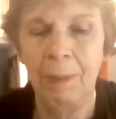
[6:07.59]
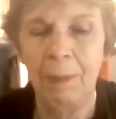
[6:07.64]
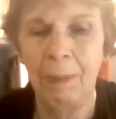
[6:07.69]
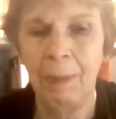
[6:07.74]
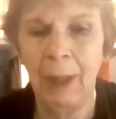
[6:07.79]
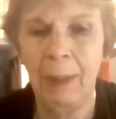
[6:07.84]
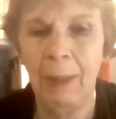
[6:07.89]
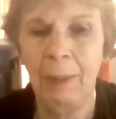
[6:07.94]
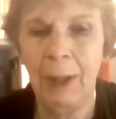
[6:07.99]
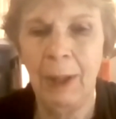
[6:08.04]

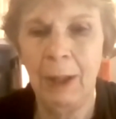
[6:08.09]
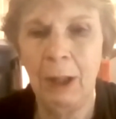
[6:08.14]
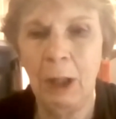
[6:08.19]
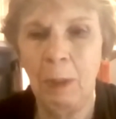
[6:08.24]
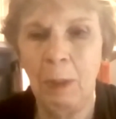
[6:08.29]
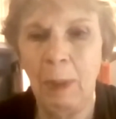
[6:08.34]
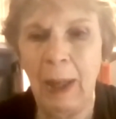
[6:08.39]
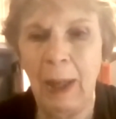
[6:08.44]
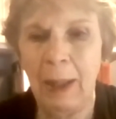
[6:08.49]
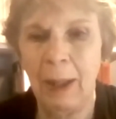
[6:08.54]
My mother
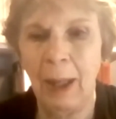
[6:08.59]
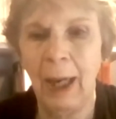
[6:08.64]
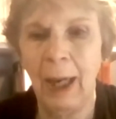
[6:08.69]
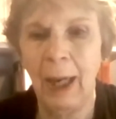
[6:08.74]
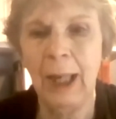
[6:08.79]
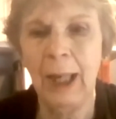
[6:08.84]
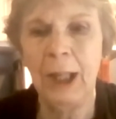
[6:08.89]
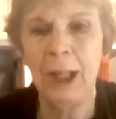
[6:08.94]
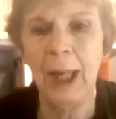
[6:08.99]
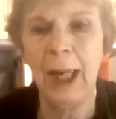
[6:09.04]
spent the
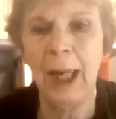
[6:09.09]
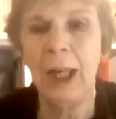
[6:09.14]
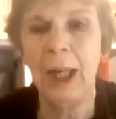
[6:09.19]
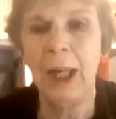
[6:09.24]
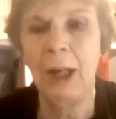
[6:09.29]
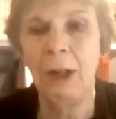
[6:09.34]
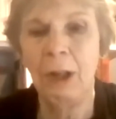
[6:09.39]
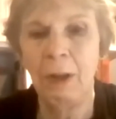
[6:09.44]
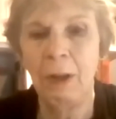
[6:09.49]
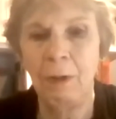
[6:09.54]
last 10
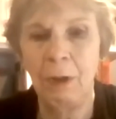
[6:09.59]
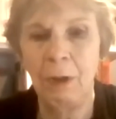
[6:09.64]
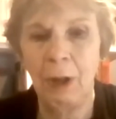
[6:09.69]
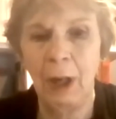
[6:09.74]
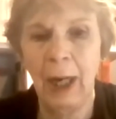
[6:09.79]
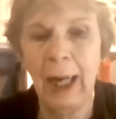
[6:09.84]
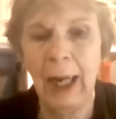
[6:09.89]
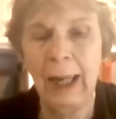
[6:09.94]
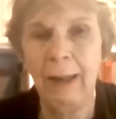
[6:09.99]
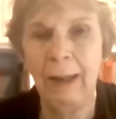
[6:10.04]
years of her
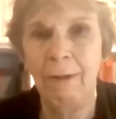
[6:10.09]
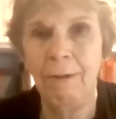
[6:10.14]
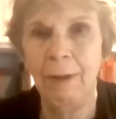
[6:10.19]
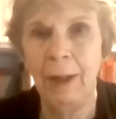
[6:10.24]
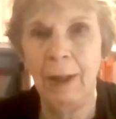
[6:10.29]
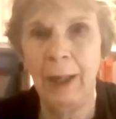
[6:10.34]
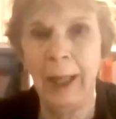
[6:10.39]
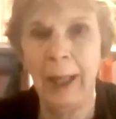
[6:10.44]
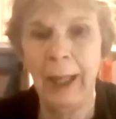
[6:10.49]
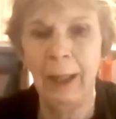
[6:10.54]
life
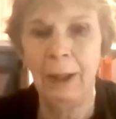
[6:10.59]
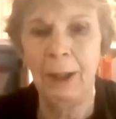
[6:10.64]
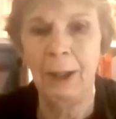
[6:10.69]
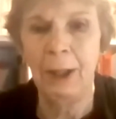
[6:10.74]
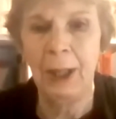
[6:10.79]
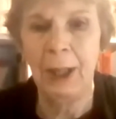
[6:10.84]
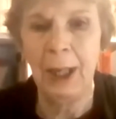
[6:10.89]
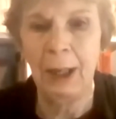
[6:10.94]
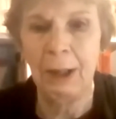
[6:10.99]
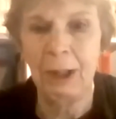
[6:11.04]
in the elder
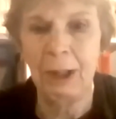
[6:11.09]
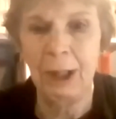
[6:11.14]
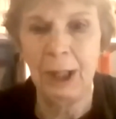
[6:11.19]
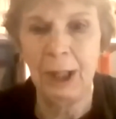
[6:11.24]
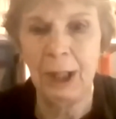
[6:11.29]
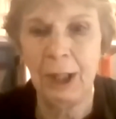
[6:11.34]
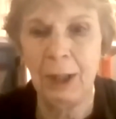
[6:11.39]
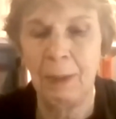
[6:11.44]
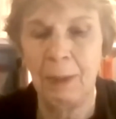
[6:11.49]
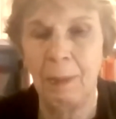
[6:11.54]
care
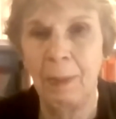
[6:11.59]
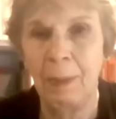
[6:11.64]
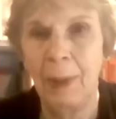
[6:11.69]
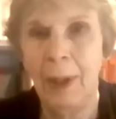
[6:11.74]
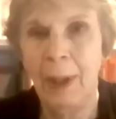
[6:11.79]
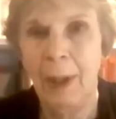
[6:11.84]
system.